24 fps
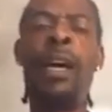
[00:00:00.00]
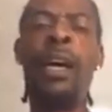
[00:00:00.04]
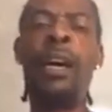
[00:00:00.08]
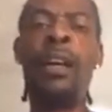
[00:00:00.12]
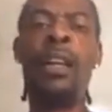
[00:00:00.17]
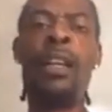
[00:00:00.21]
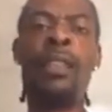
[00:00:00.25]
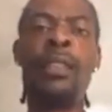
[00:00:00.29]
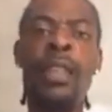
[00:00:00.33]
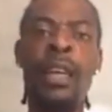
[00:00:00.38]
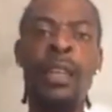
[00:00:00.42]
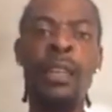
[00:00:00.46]
I
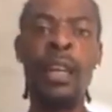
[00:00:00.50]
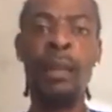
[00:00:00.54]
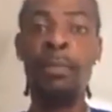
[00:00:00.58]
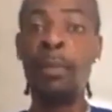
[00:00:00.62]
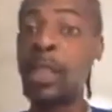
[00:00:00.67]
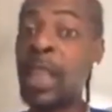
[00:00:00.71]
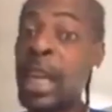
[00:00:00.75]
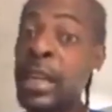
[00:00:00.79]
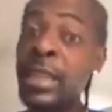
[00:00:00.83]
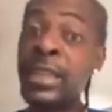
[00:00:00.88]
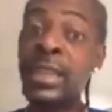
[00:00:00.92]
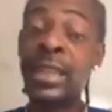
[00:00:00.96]
understand that.
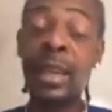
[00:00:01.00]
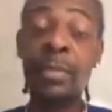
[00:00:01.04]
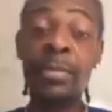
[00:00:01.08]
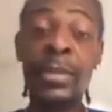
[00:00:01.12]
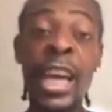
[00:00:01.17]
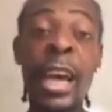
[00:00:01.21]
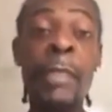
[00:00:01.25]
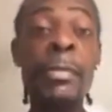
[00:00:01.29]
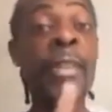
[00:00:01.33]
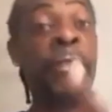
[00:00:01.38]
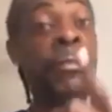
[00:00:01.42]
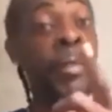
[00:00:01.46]
But at the same
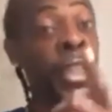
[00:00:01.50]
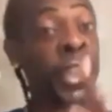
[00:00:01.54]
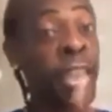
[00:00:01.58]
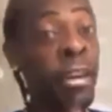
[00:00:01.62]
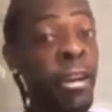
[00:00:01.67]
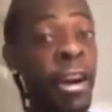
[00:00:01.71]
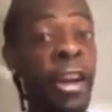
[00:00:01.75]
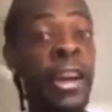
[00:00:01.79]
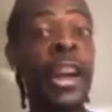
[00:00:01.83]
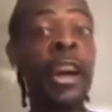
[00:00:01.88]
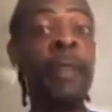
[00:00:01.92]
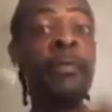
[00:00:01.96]
time, if
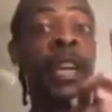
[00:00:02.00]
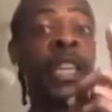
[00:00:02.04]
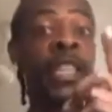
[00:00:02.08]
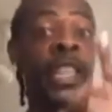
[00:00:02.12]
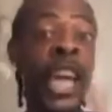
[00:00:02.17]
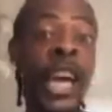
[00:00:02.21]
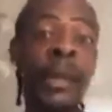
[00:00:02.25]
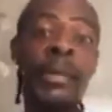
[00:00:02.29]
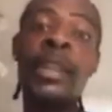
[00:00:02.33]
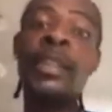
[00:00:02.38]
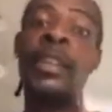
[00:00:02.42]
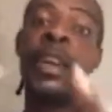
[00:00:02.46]
Mataran or Major
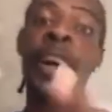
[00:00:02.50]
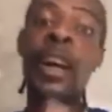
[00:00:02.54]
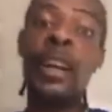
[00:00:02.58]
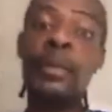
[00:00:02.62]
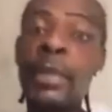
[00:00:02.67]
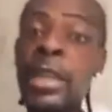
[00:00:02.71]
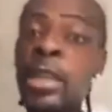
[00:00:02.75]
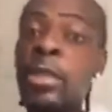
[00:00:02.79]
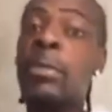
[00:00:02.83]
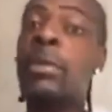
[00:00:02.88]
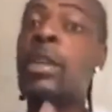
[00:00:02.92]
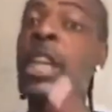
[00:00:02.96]
Ipe did call
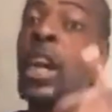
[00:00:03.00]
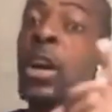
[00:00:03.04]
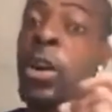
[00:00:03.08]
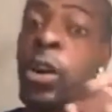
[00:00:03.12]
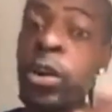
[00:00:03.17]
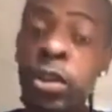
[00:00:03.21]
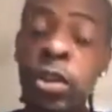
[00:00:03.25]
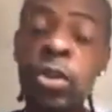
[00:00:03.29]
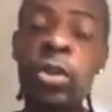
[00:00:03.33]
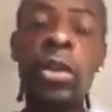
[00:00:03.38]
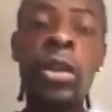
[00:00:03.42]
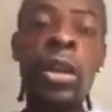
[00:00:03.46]
me that go
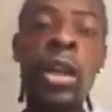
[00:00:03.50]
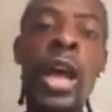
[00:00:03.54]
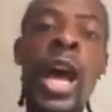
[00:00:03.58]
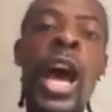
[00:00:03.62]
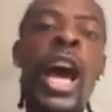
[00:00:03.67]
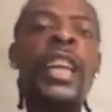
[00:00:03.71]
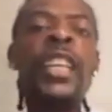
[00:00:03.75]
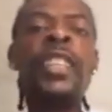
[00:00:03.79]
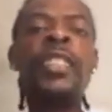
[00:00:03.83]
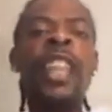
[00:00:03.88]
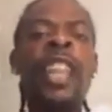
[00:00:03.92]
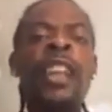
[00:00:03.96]
too.
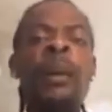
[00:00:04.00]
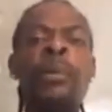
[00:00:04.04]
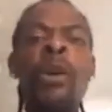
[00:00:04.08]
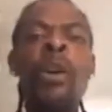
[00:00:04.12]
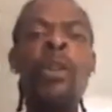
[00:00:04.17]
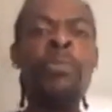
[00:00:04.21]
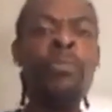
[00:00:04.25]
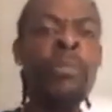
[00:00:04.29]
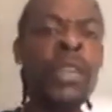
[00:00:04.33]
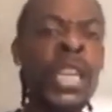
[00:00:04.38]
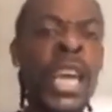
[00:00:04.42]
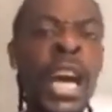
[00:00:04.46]
And it's not
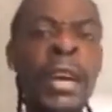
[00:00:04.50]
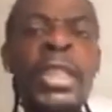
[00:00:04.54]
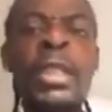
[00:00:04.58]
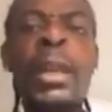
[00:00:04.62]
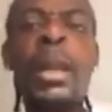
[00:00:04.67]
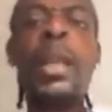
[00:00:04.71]
about me.